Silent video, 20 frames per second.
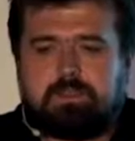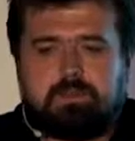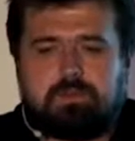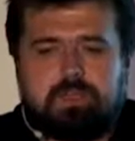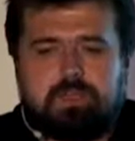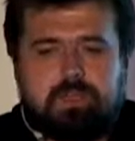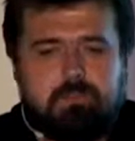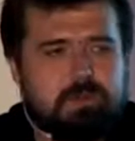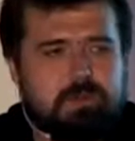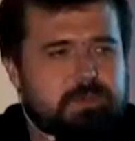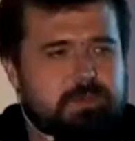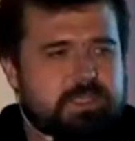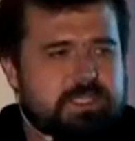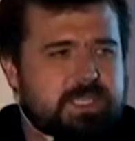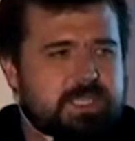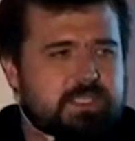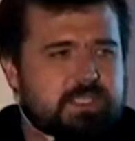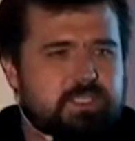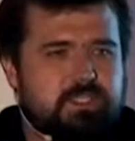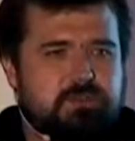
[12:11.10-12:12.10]
on the
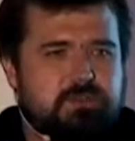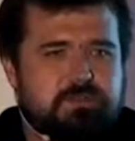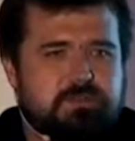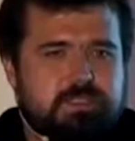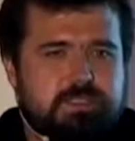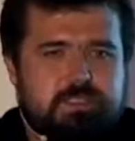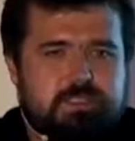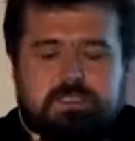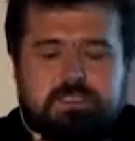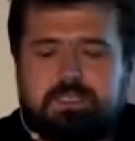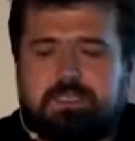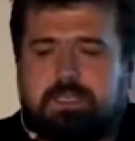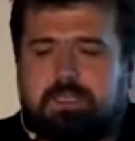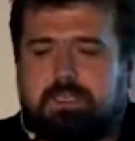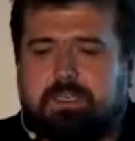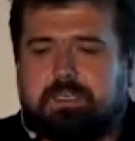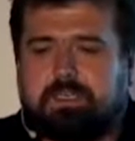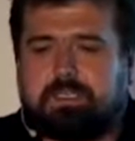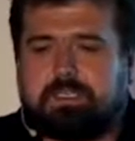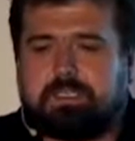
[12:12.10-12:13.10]
implementation of this
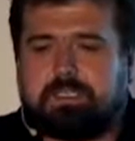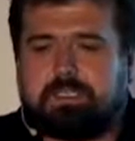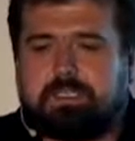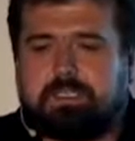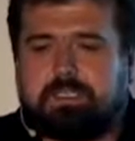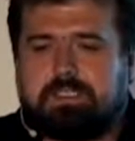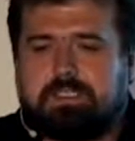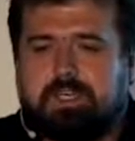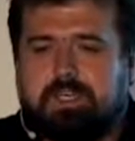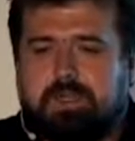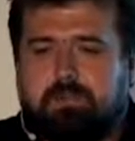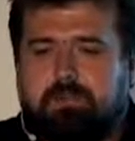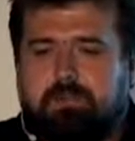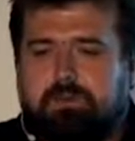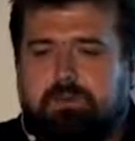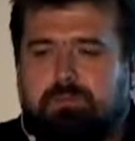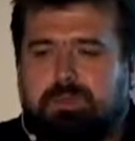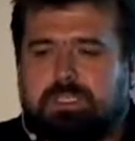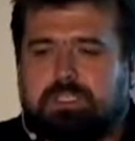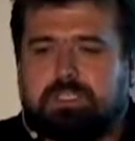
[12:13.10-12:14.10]
typo
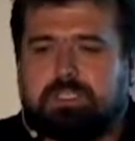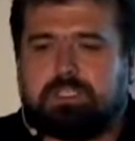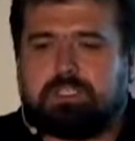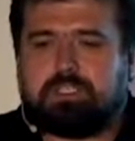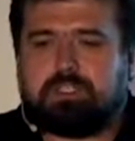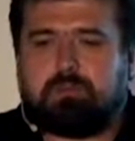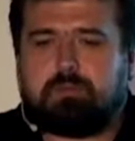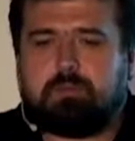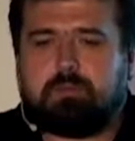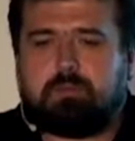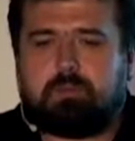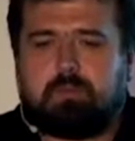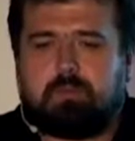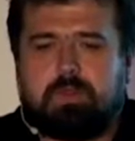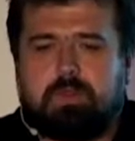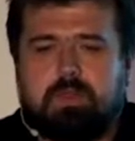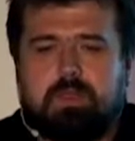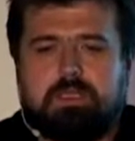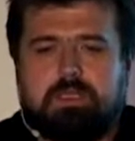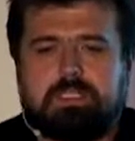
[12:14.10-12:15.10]
message.
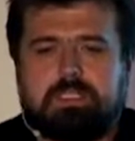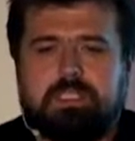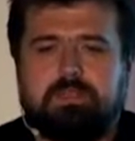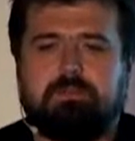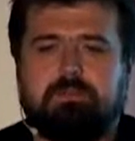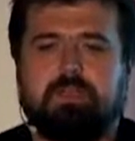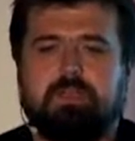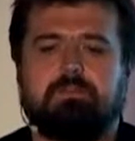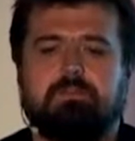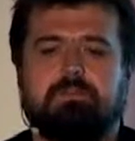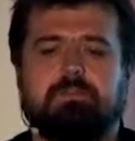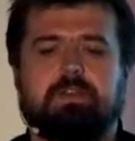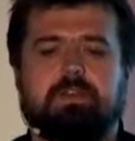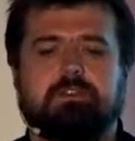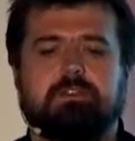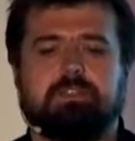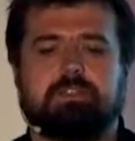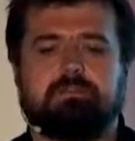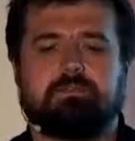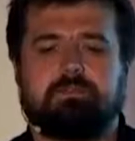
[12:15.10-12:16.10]
See if we can
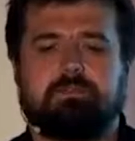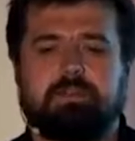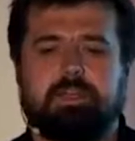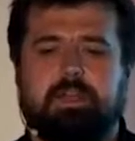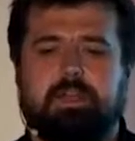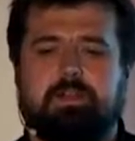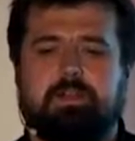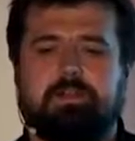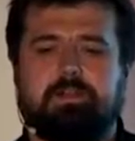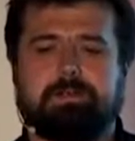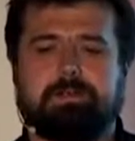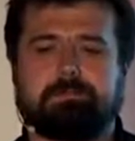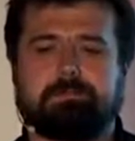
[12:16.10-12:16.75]
find something here.